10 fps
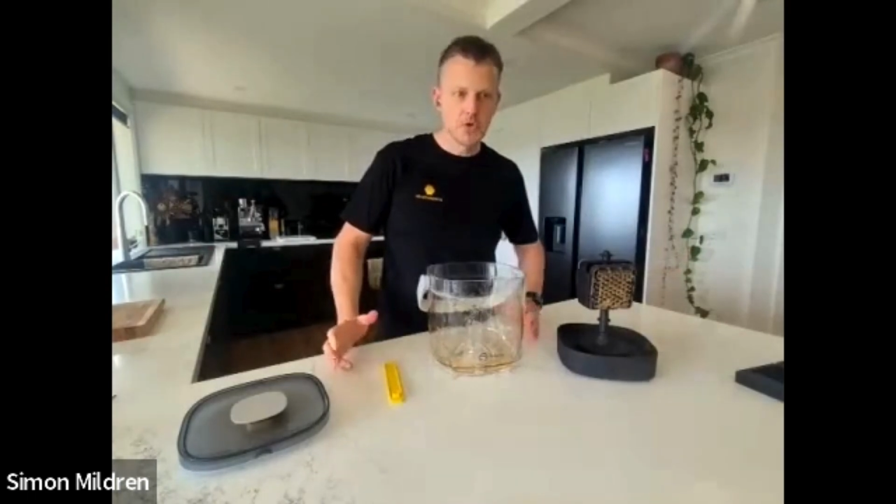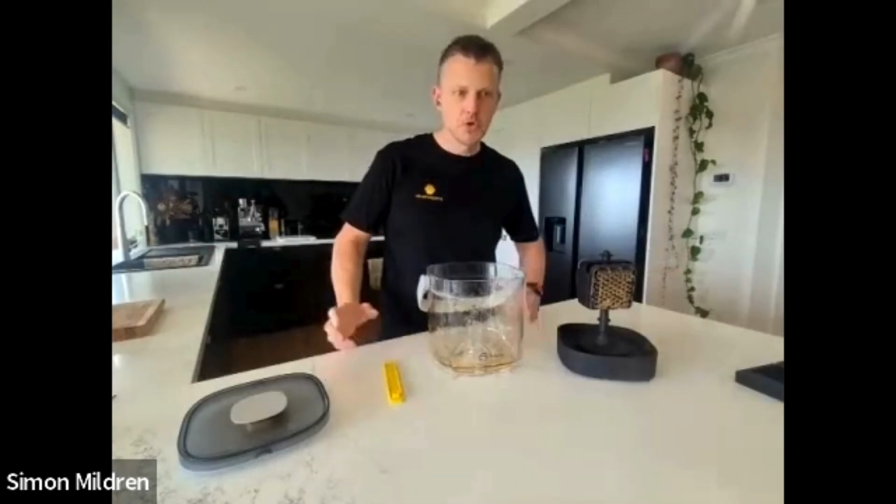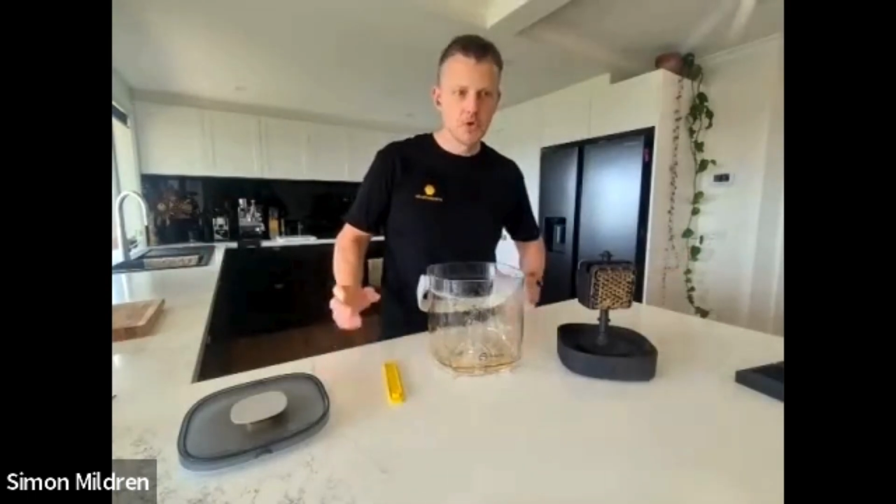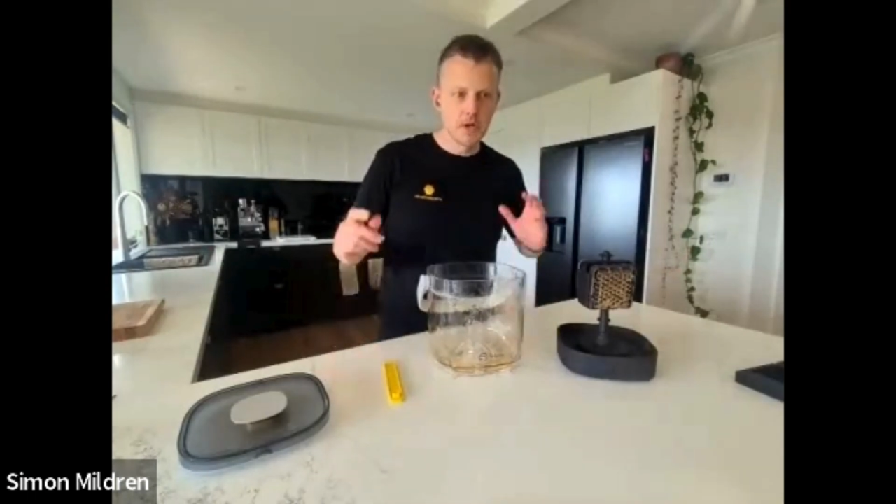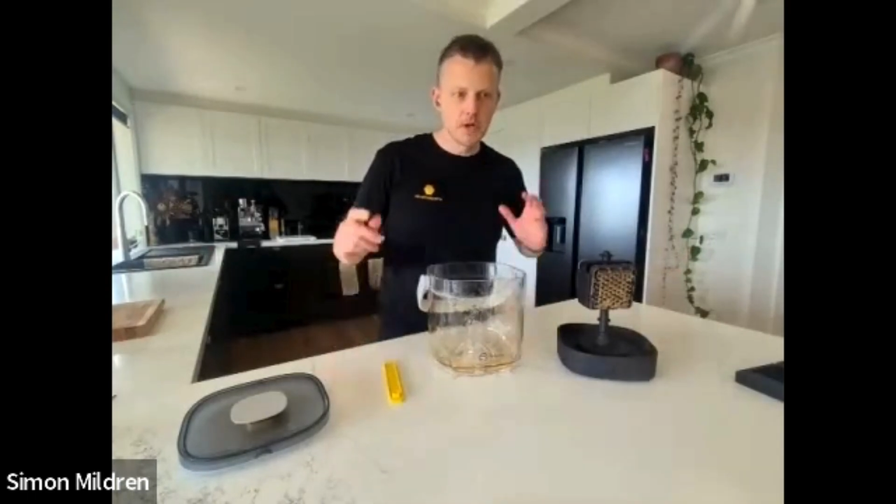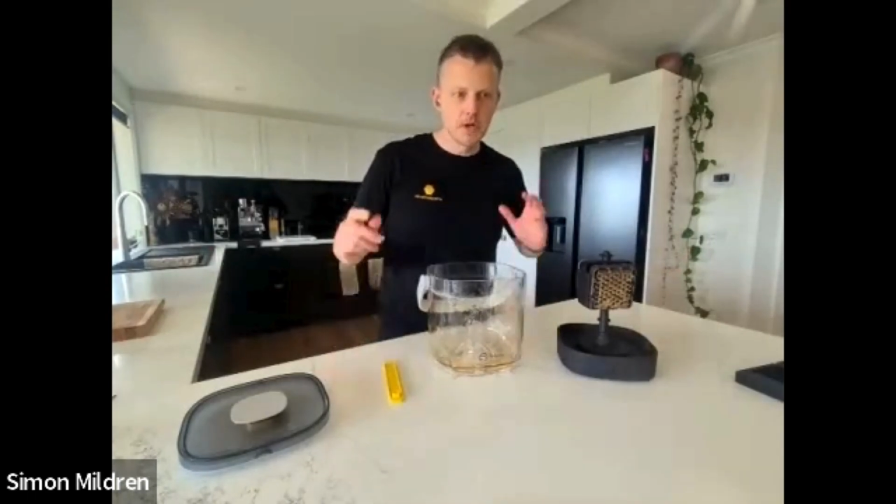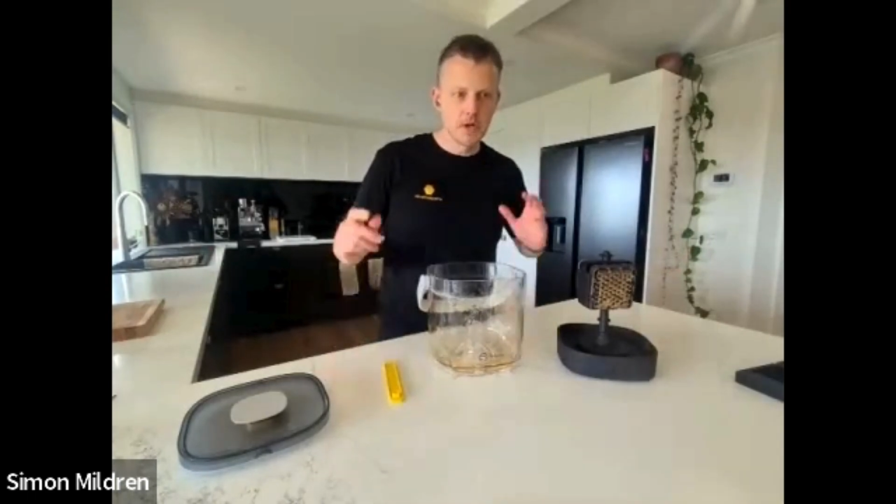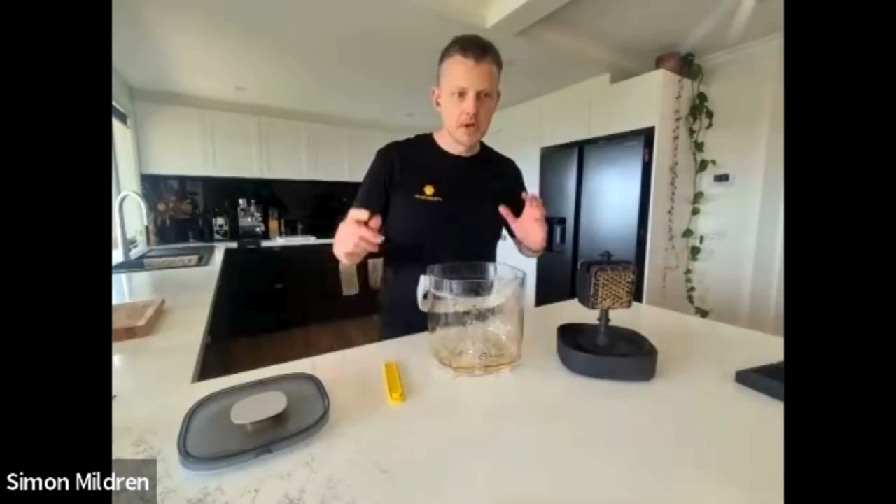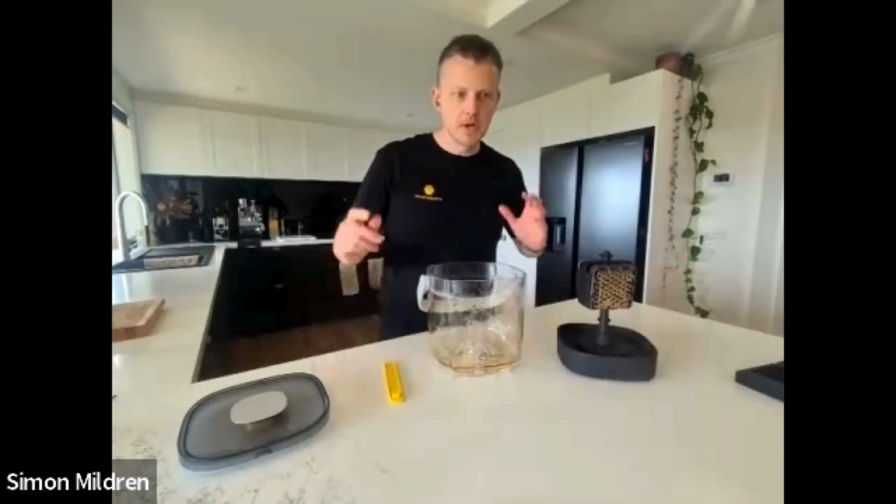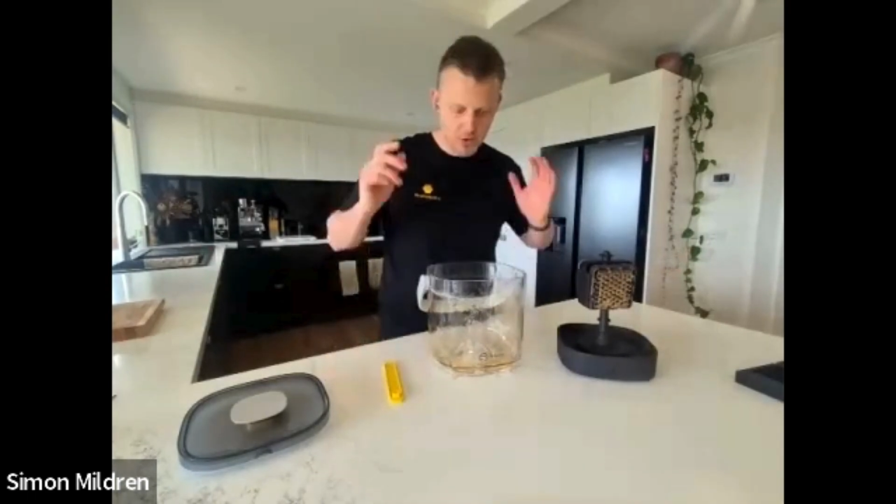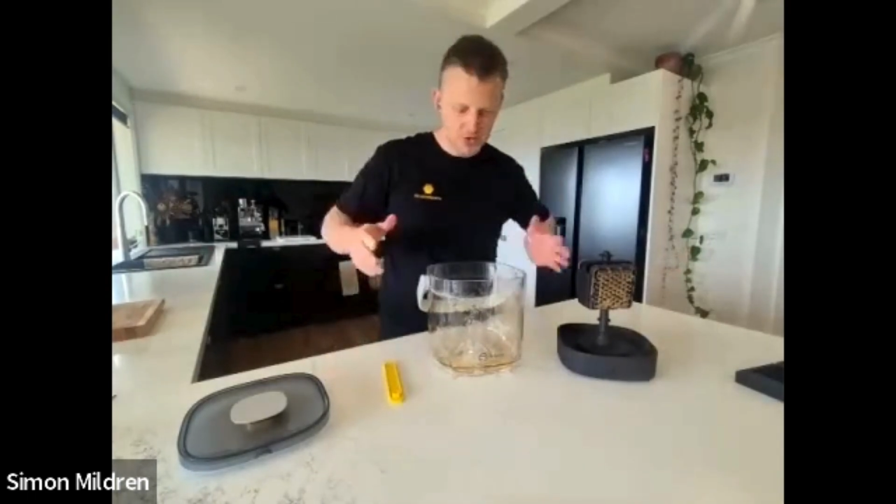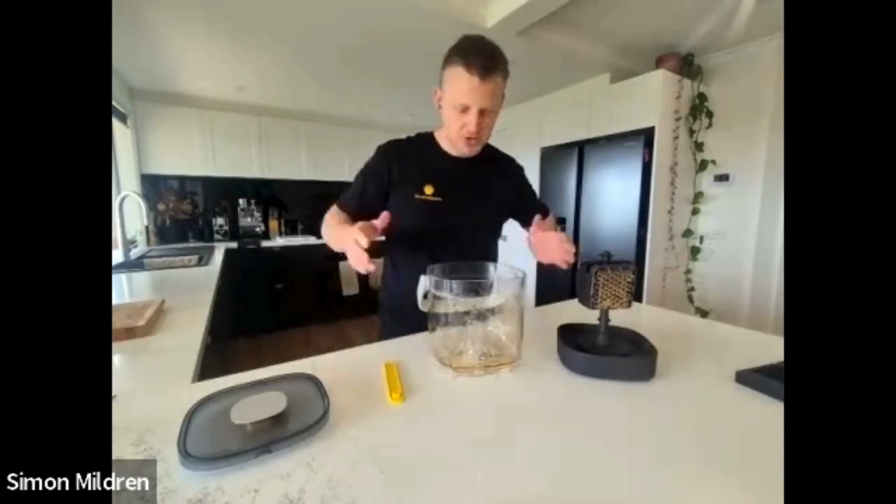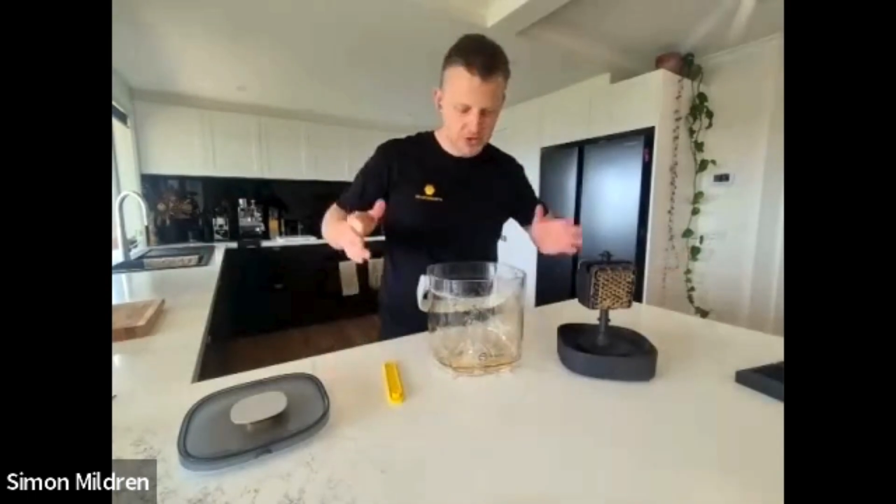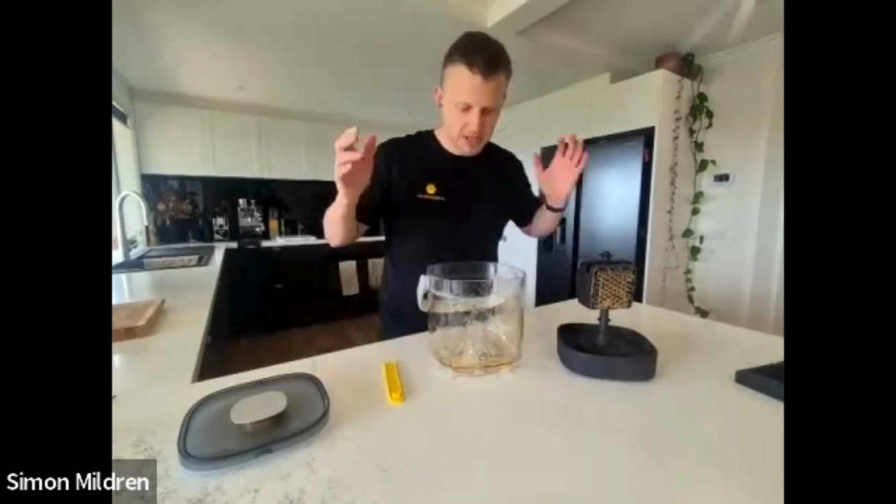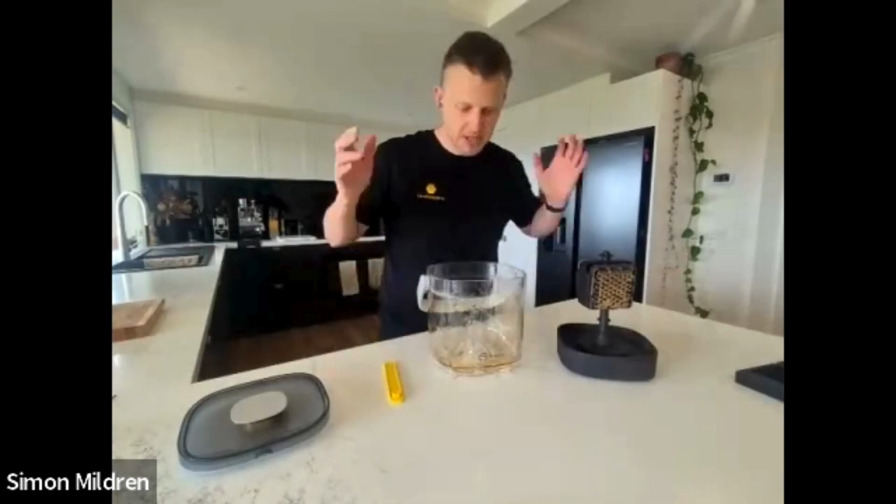You are just
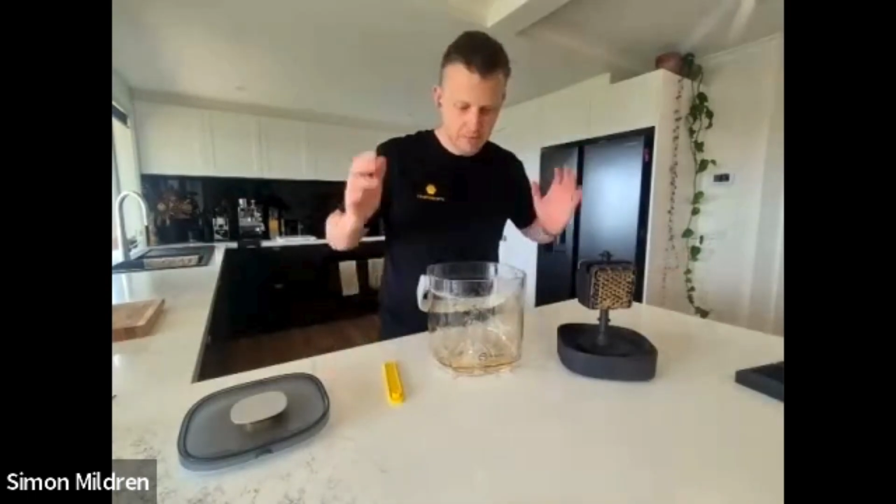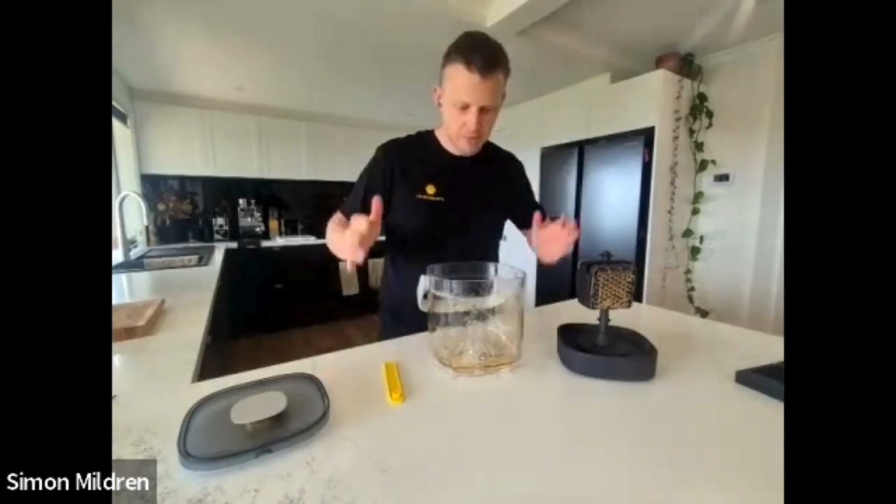constantly